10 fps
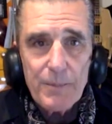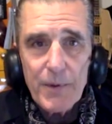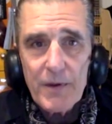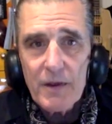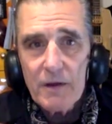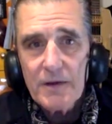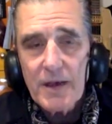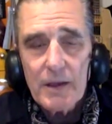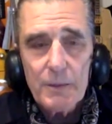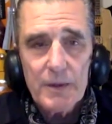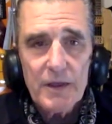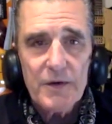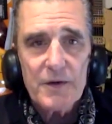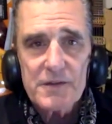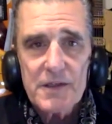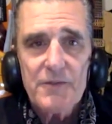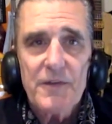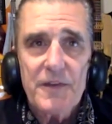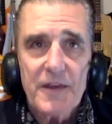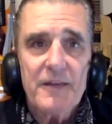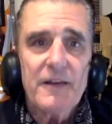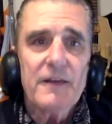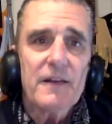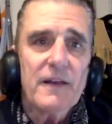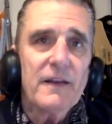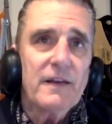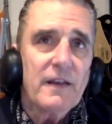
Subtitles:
putting it all together with lyrics and everything, it,